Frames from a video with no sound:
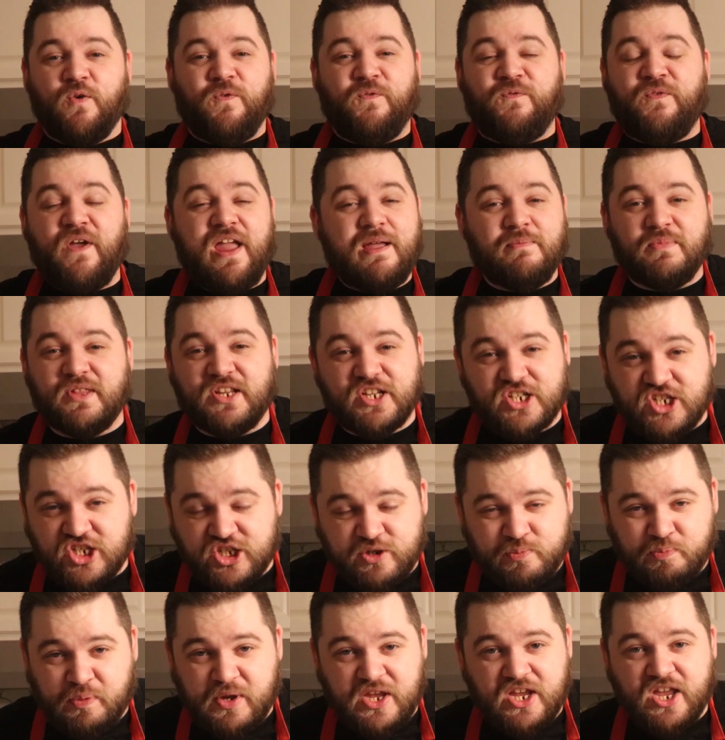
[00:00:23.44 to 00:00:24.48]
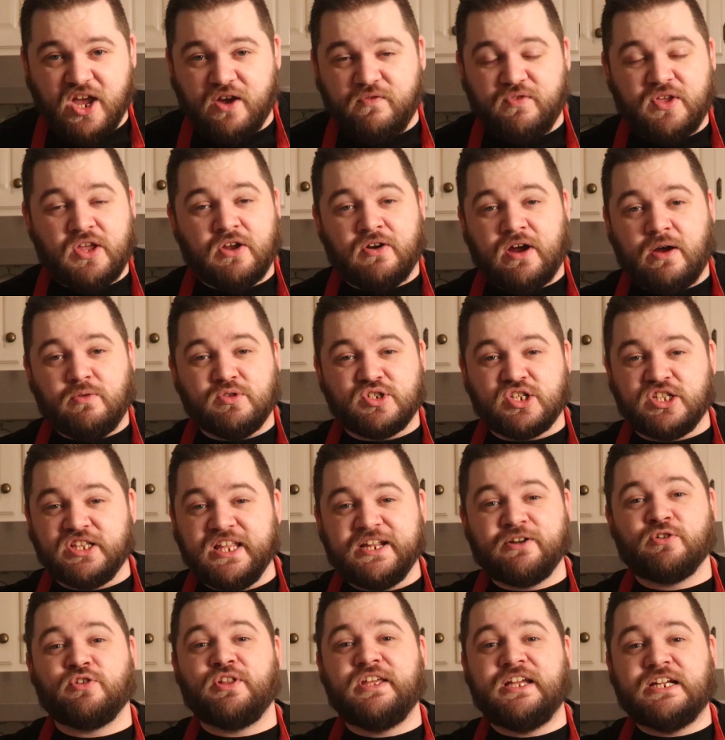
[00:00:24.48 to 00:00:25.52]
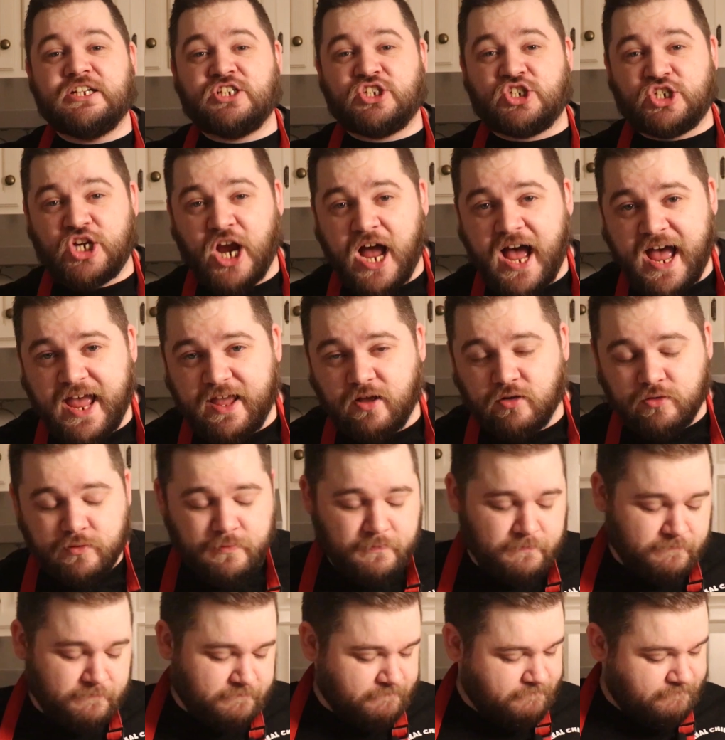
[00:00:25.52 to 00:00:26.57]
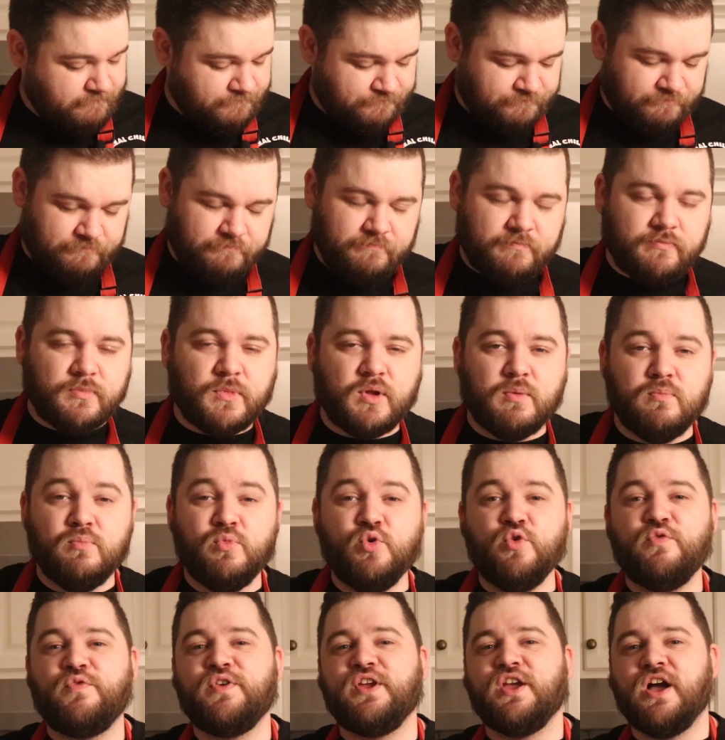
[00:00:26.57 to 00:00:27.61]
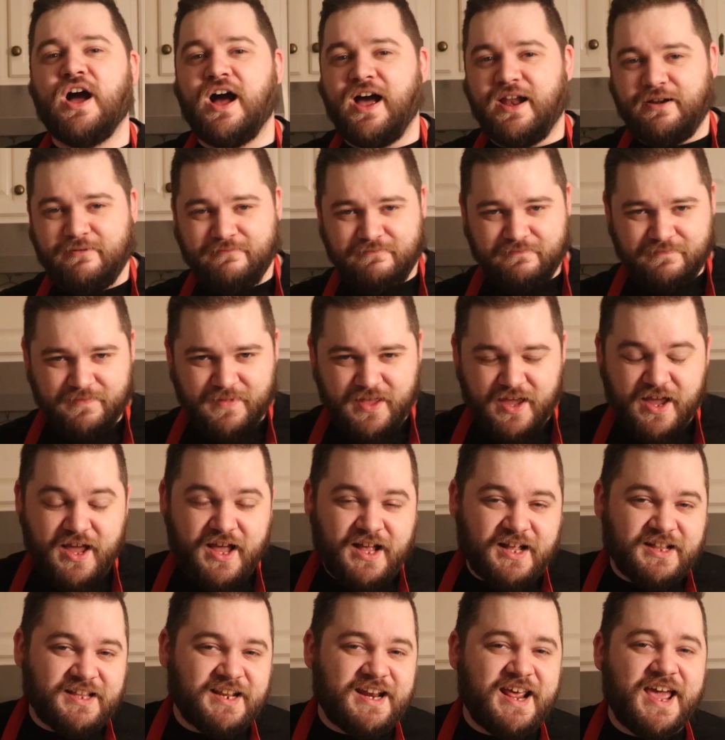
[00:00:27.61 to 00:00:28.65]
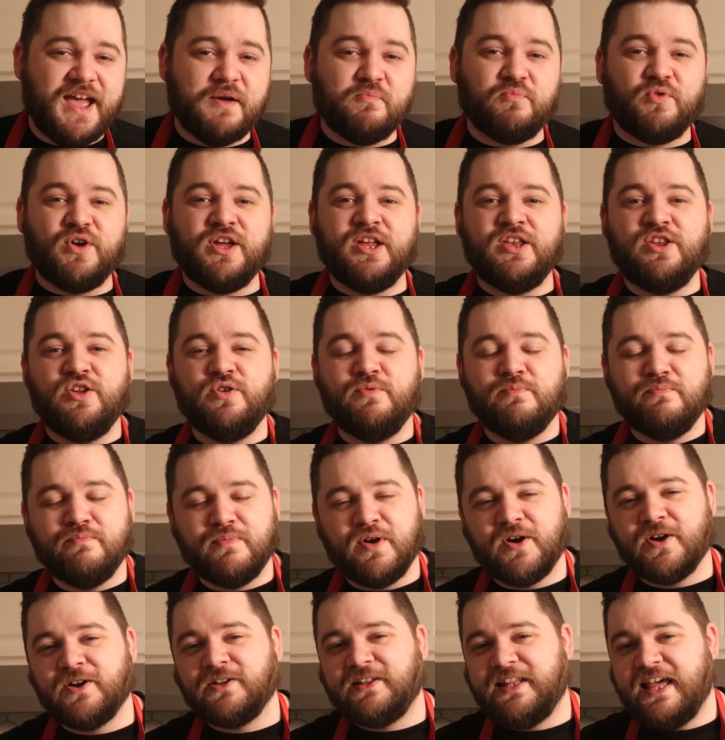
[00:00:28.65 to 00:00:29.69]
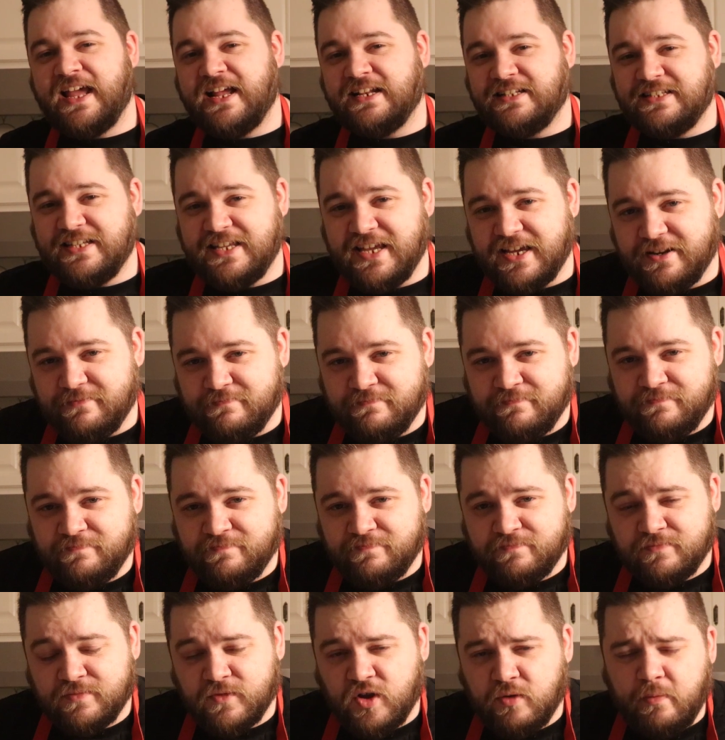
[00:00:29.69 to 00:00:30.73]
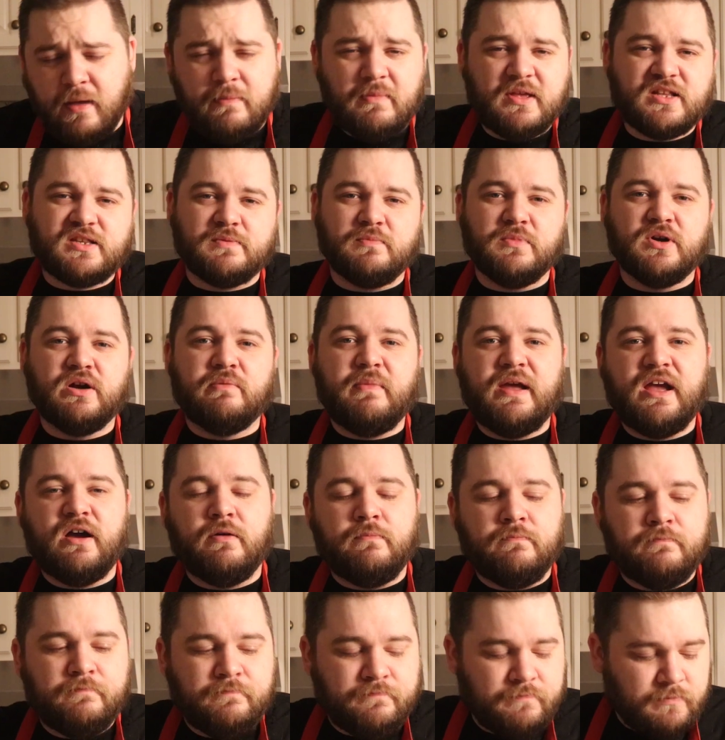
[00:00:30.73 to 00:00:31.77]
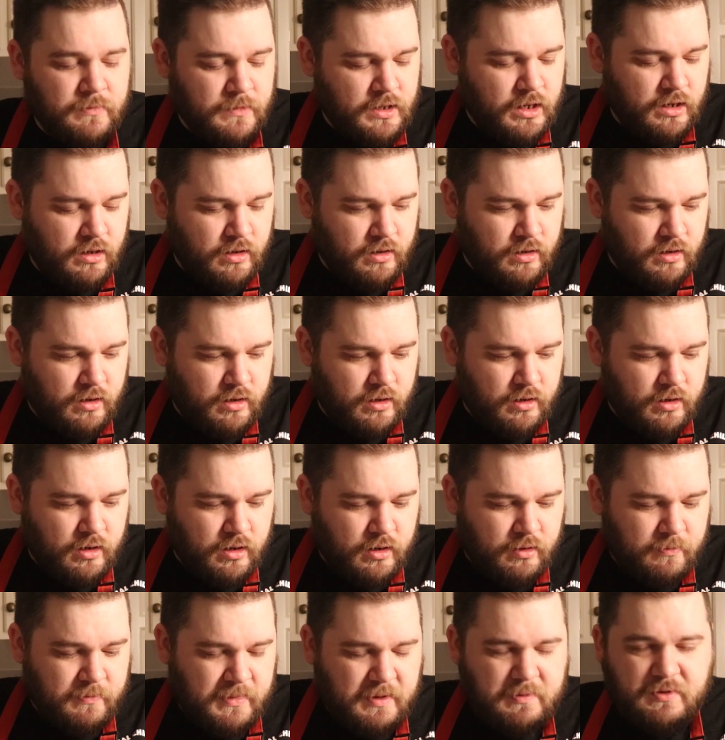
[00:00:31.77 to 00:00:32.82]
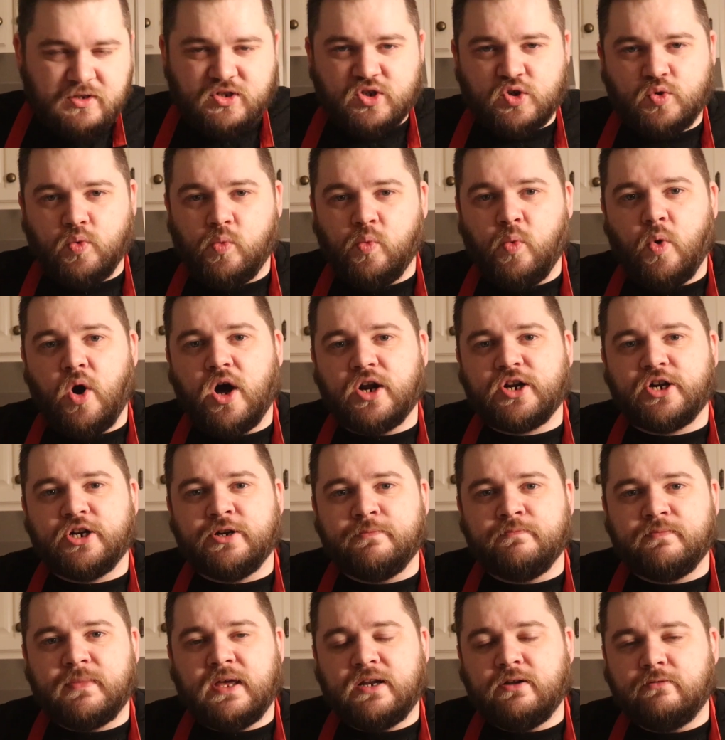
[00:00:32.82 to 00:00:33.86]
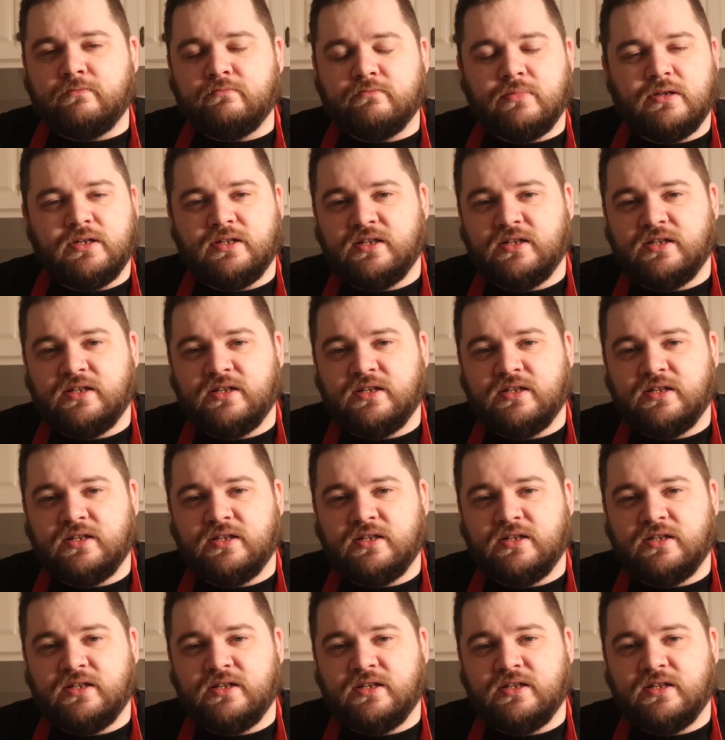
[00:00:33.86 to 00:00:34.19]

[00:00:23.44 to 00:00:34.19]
no family to speak of here. I was literally a child. Moving on. Today I'm bringing you Merlantian. Or maybe it's Mermail. Maybe it's just water. I'm